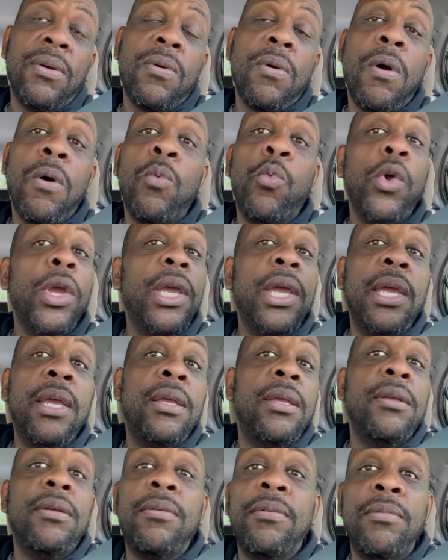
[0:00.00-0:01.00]
Are
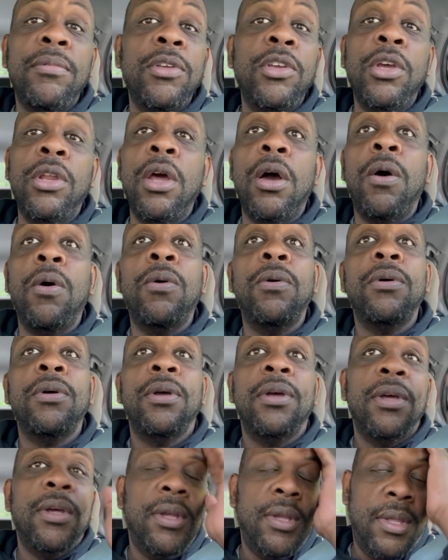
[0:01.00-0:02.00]
we,
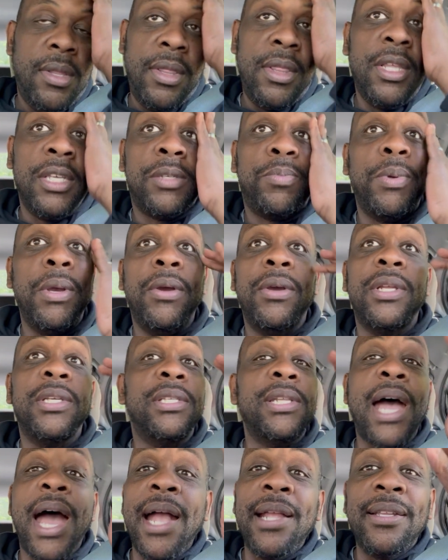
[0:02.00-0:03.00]
the Spirit is
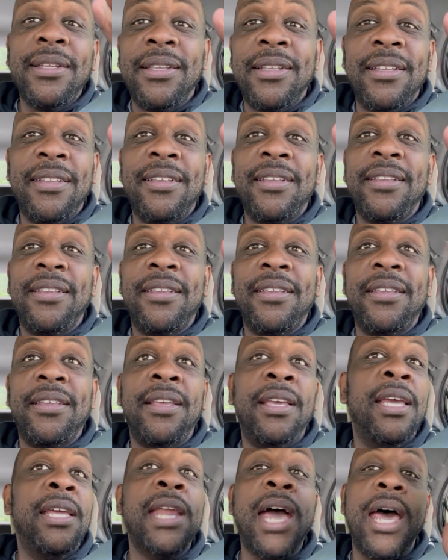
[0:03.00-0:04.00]
not,
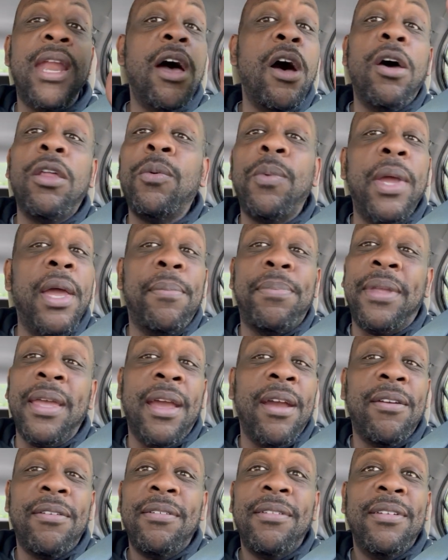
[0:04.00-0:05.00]
he's not all the way up
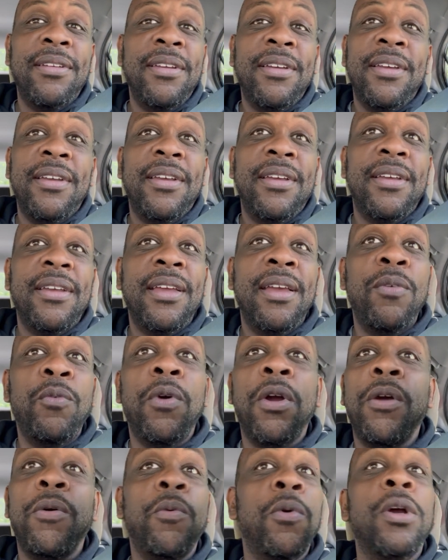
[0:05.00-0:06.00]
there. And
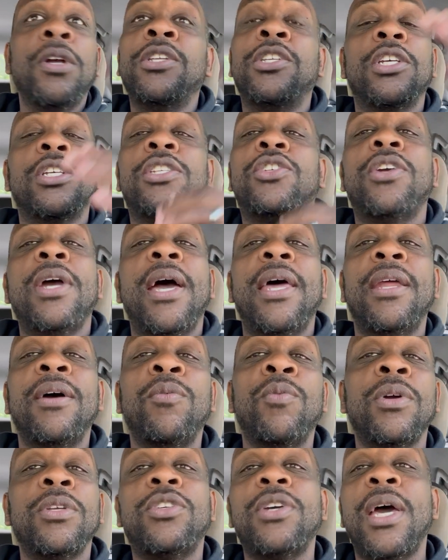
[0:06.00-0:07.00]
we're trying
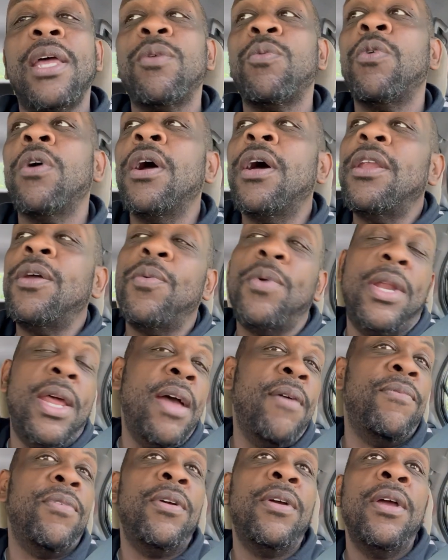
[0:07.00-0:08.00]
to run or
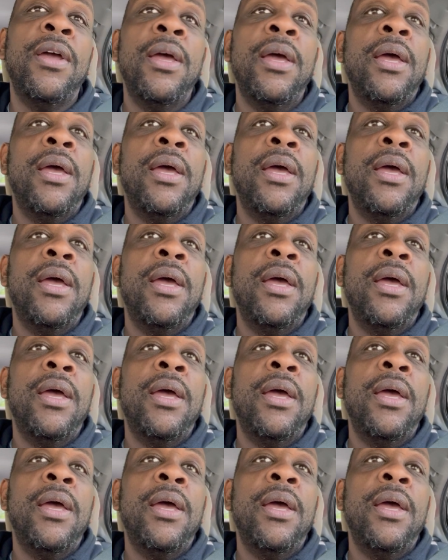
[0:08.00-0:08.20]
whatever.